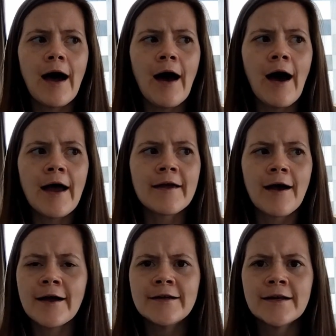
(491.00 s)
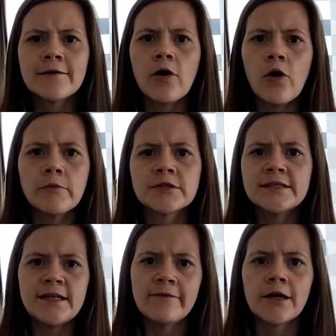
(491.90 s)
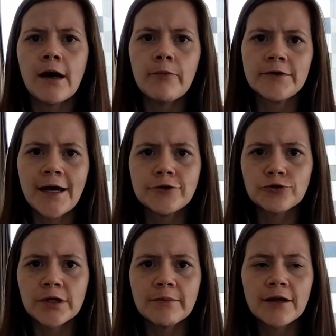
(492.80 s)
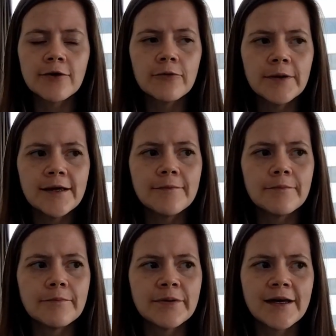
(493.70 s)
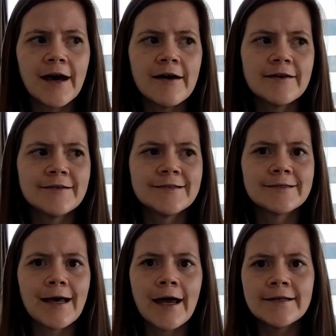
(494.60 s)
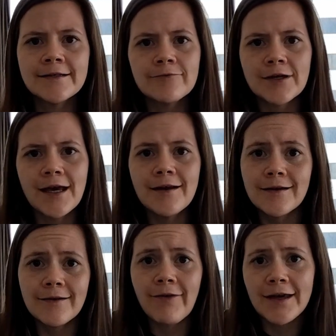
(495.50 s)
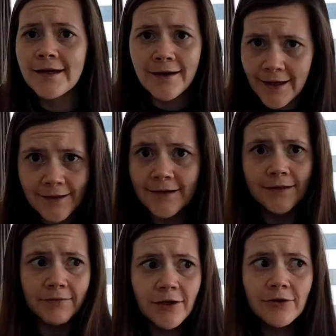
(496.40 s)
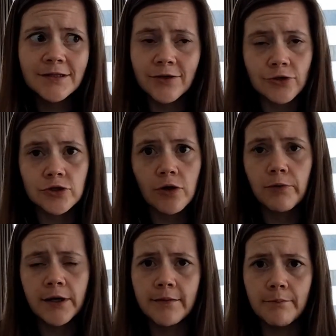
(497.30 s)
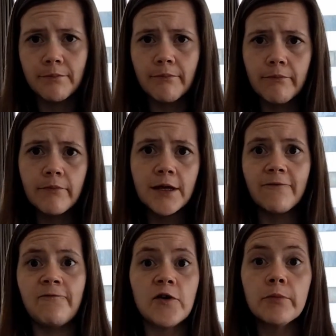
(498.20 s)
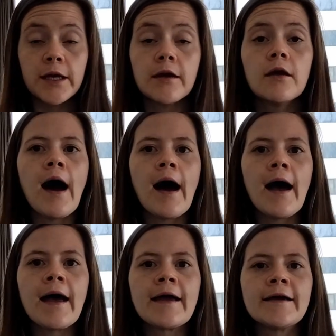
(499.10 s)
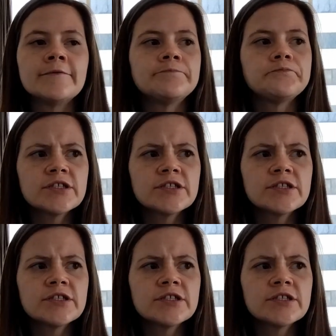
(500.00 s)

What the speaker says: I kind of had almost given up on that dream a little bit because I didn't want to edit. And if I can't edit these videos, then there's no point in filming. I